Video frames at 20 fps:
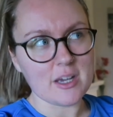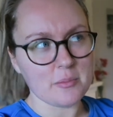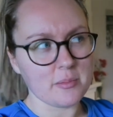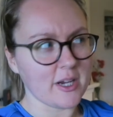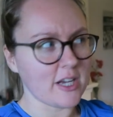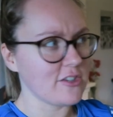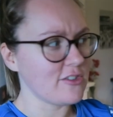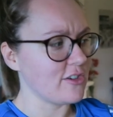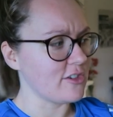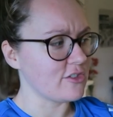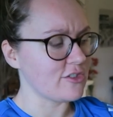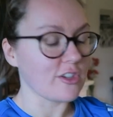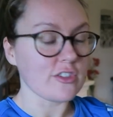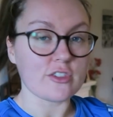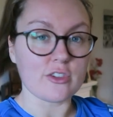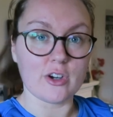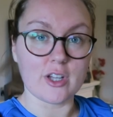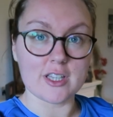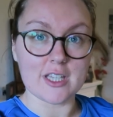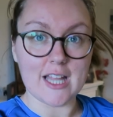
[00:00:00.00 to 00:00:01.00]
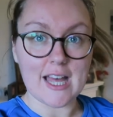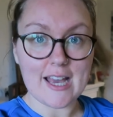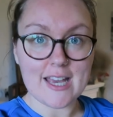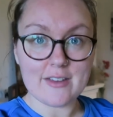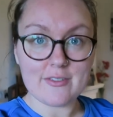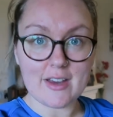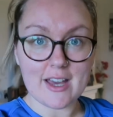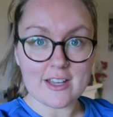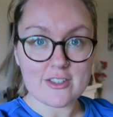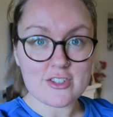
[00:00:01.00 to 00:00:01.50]
I'm pretty sure it's just gone
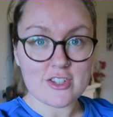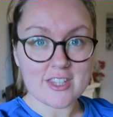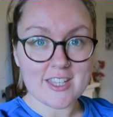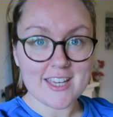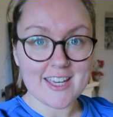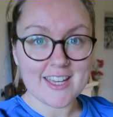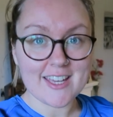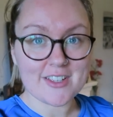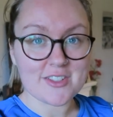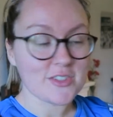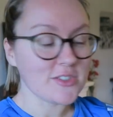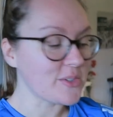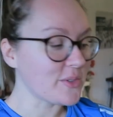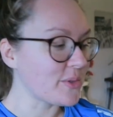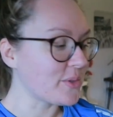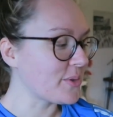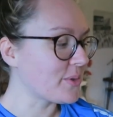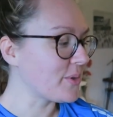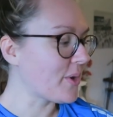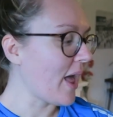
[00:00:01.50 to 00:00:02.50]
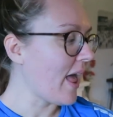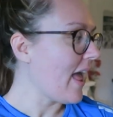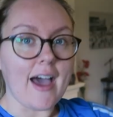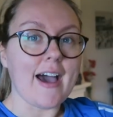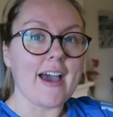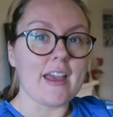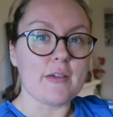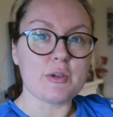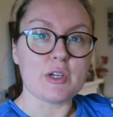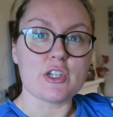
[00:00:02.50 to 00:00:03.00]
live actually. So
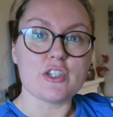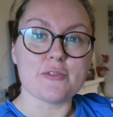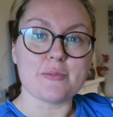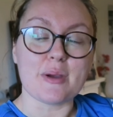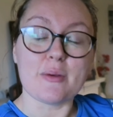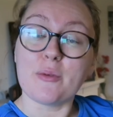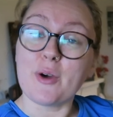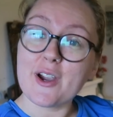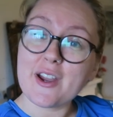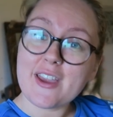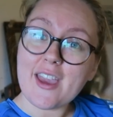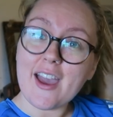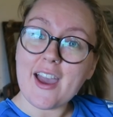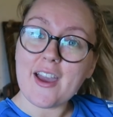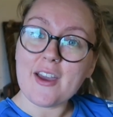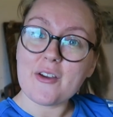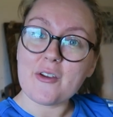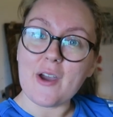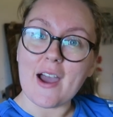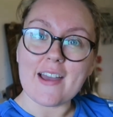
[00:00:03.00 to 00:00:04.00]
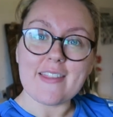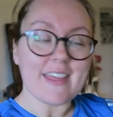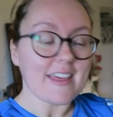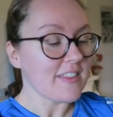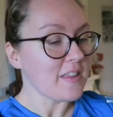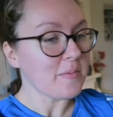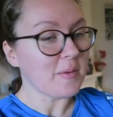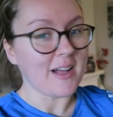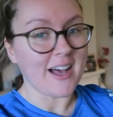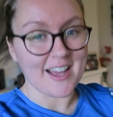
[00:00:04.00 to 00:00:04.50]
I am going to do my workout, and then
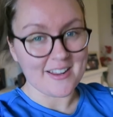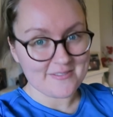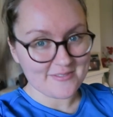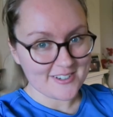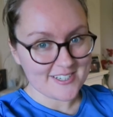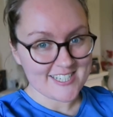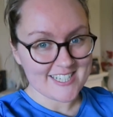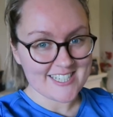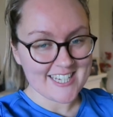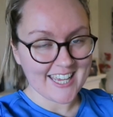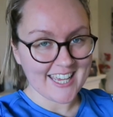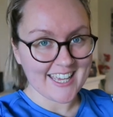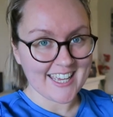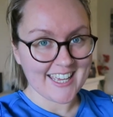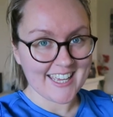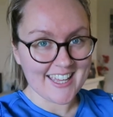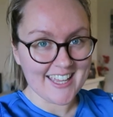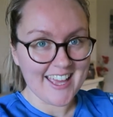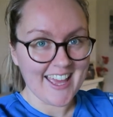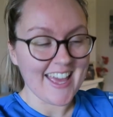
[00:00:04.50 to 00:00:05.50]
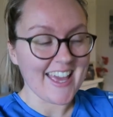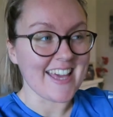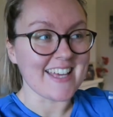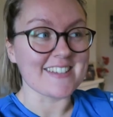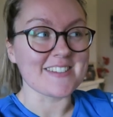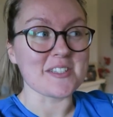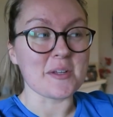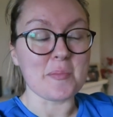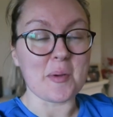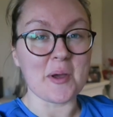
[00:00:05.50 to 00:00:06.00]
the plan for today
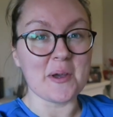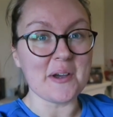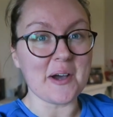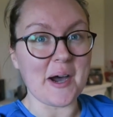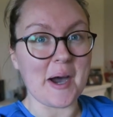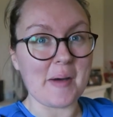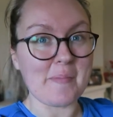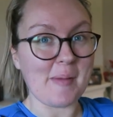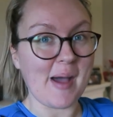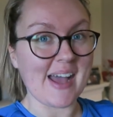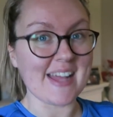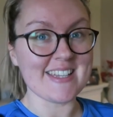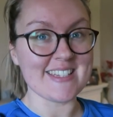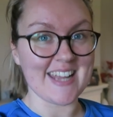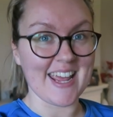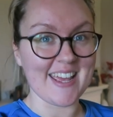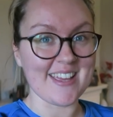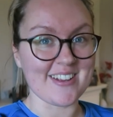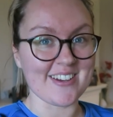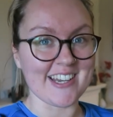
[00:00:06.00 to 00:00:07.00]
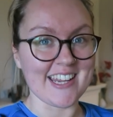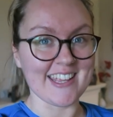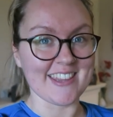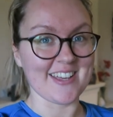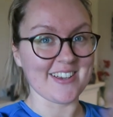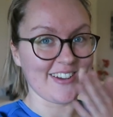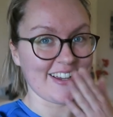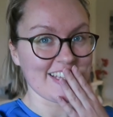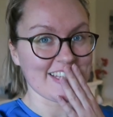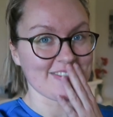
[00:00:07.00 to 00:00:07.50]
is to put up and decorate
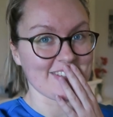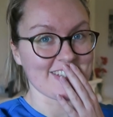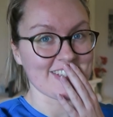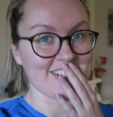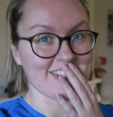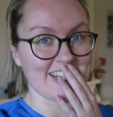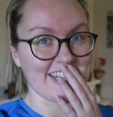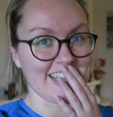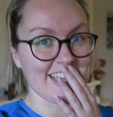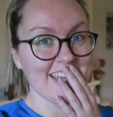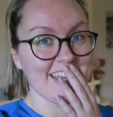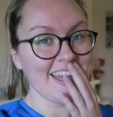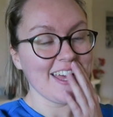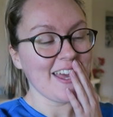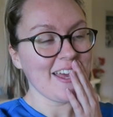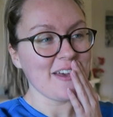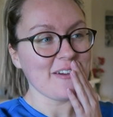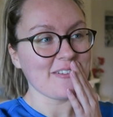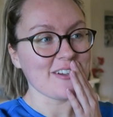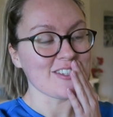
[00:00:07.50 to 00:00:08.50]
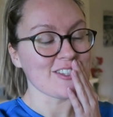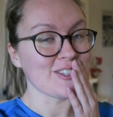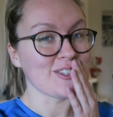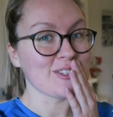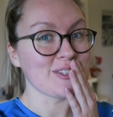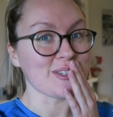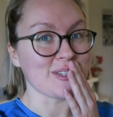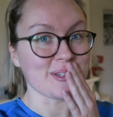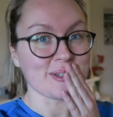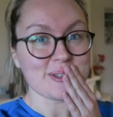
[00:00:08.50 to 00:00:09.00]
the Christmas tree, which is
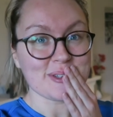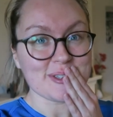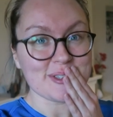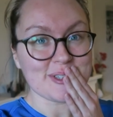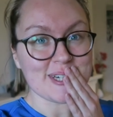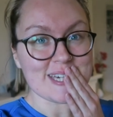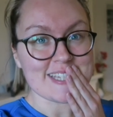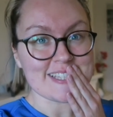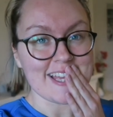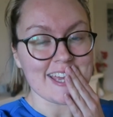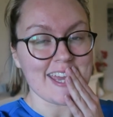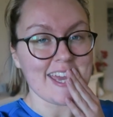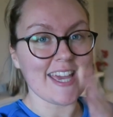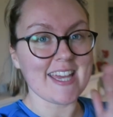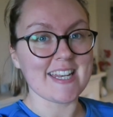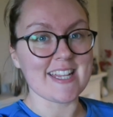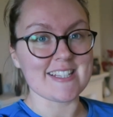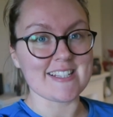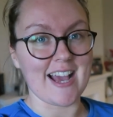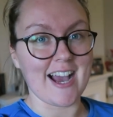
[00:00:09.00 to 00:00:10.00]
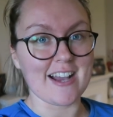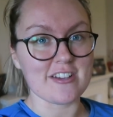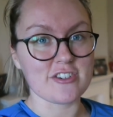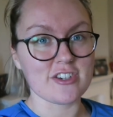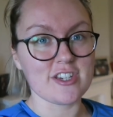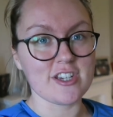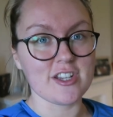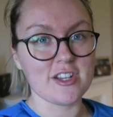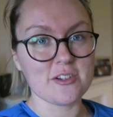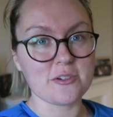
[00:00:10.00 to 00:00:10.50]
so exciting. It's
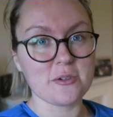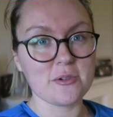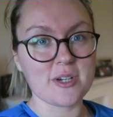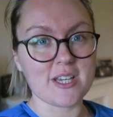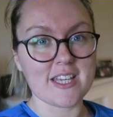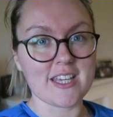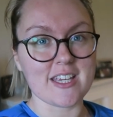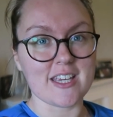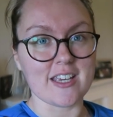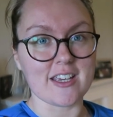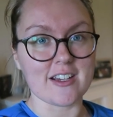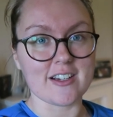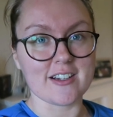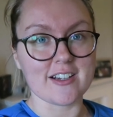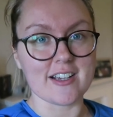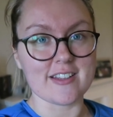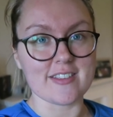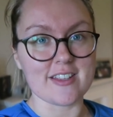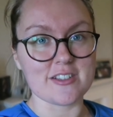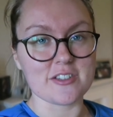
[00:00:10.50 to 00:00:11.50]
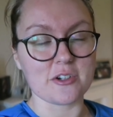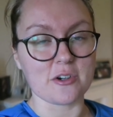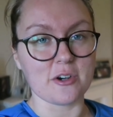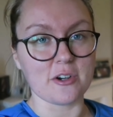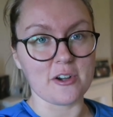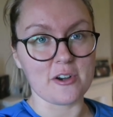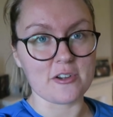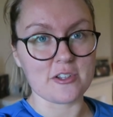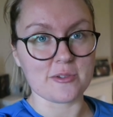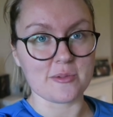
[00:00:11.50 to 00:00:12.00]
actually going to go here in this
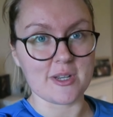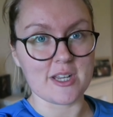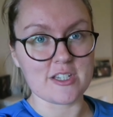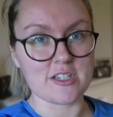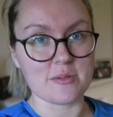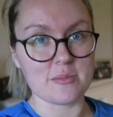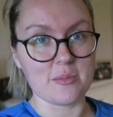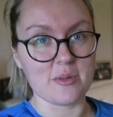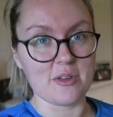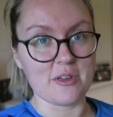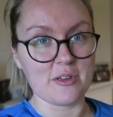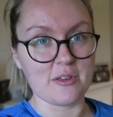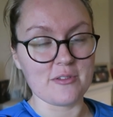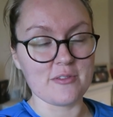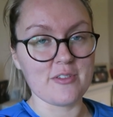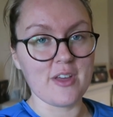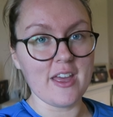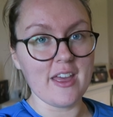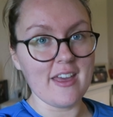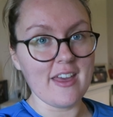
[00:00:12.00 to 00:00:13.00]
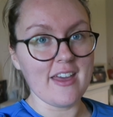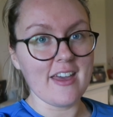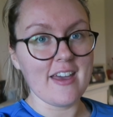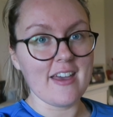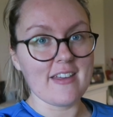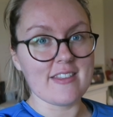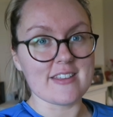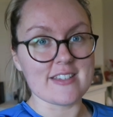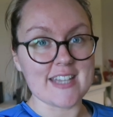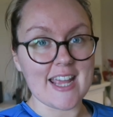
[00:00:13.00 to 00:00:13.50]
corner, so we need to move
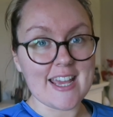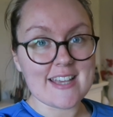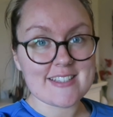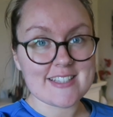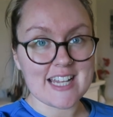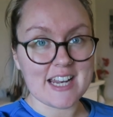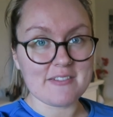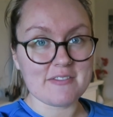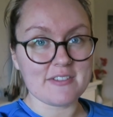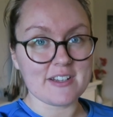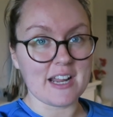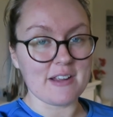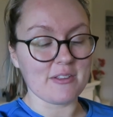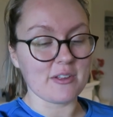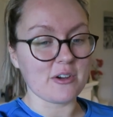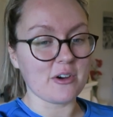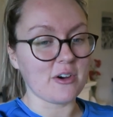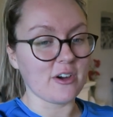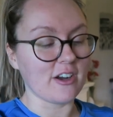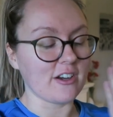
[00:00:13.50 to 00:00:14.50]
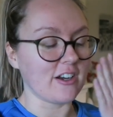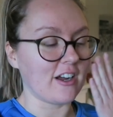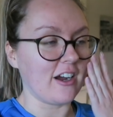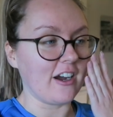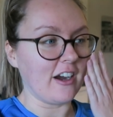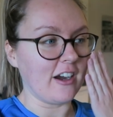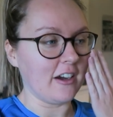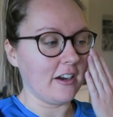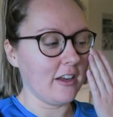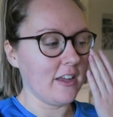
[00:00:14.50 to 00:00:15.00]
the desk and everything out of the
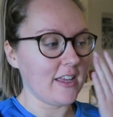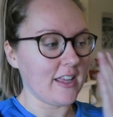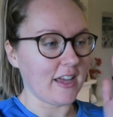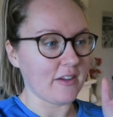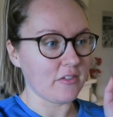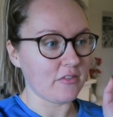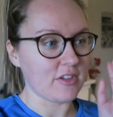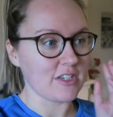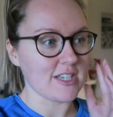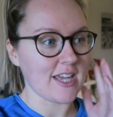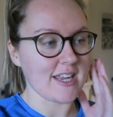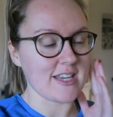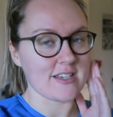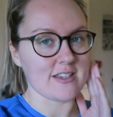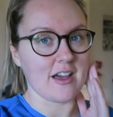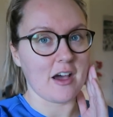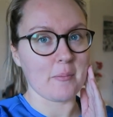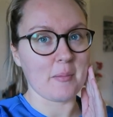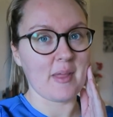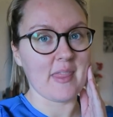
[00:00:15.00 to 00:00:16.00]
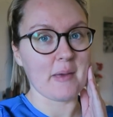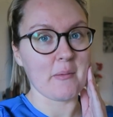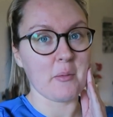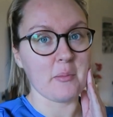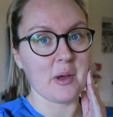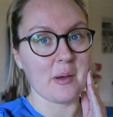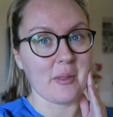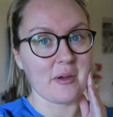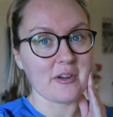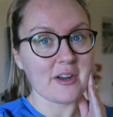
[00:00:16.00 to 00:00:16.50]
corner, get everything tidied up, and then we'll
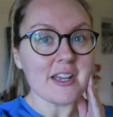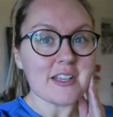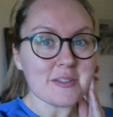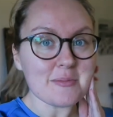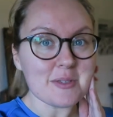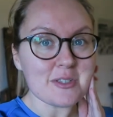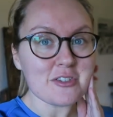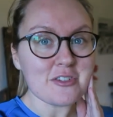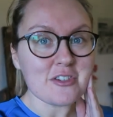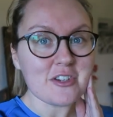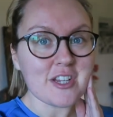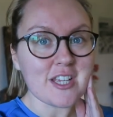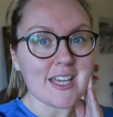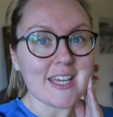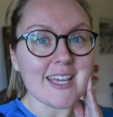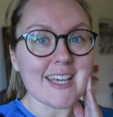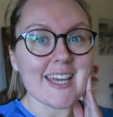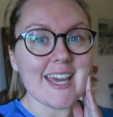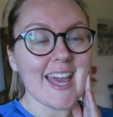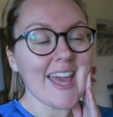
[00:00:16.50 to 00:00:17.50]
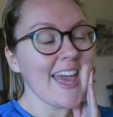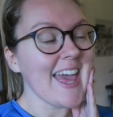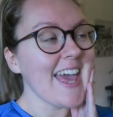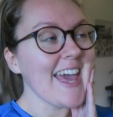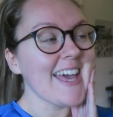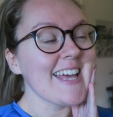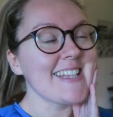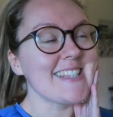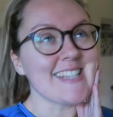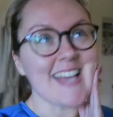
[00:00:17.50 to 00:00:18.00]
put up the Christmas tree,
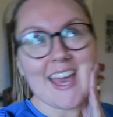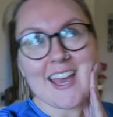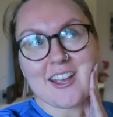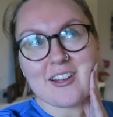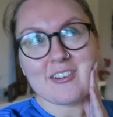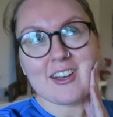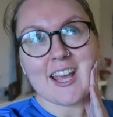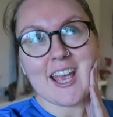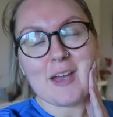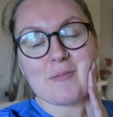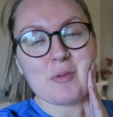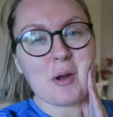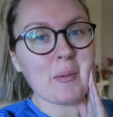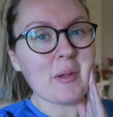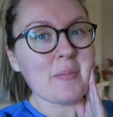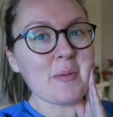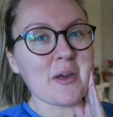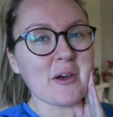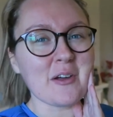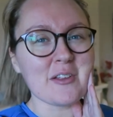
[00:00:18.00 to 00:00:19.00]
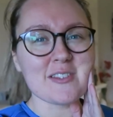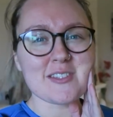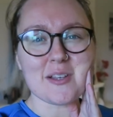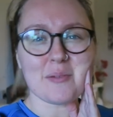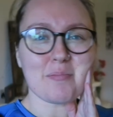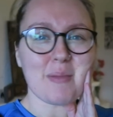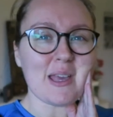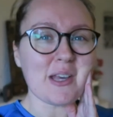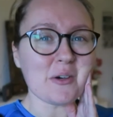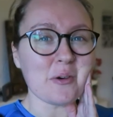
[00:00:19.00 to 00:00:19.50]
decorate it, probably put on
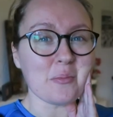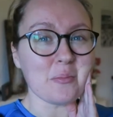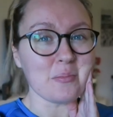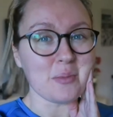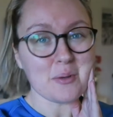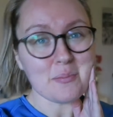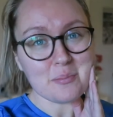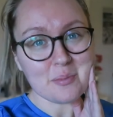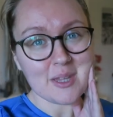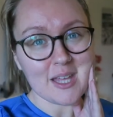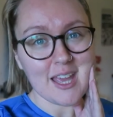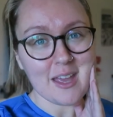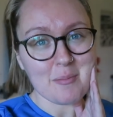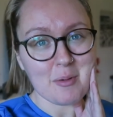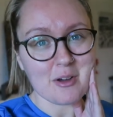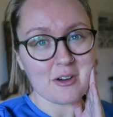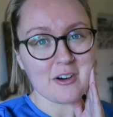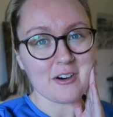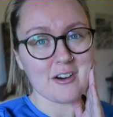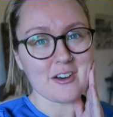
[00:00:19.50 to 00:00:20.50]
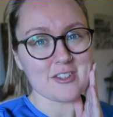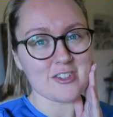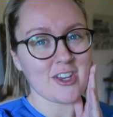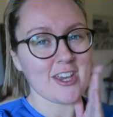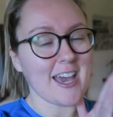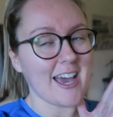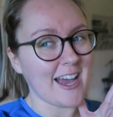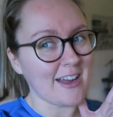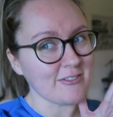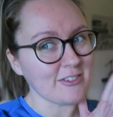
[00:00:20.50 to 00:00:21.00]
some Michael Bublé, because you
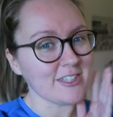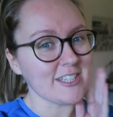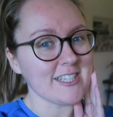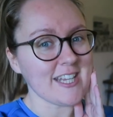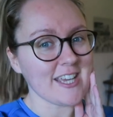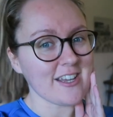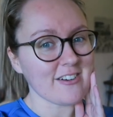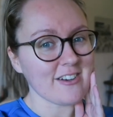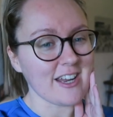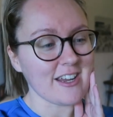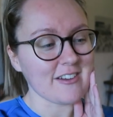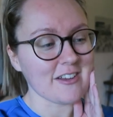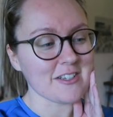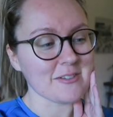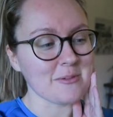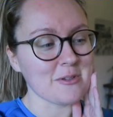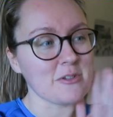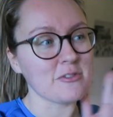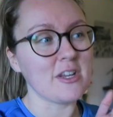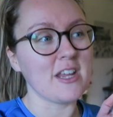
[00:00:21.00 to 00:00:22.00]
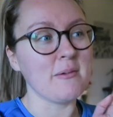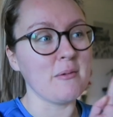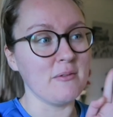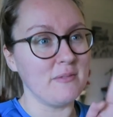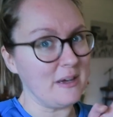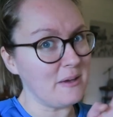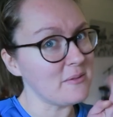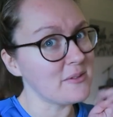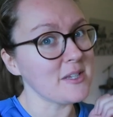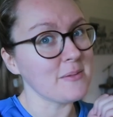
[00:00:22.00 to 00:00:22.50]
can't really decorate a Christmas tree
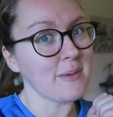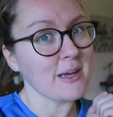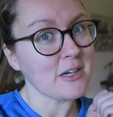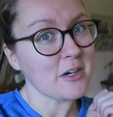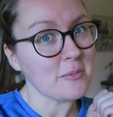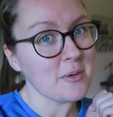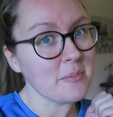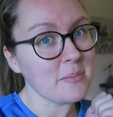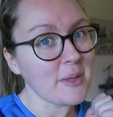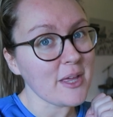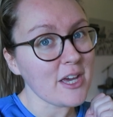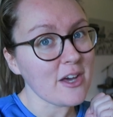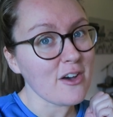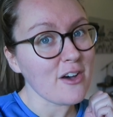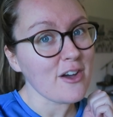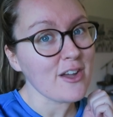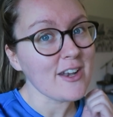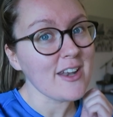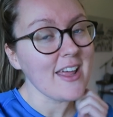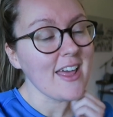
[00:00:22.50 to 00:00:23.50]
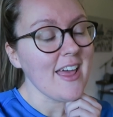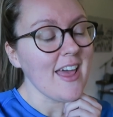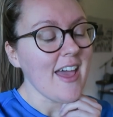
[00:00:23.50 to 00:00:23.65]
without some Michael Bublé on.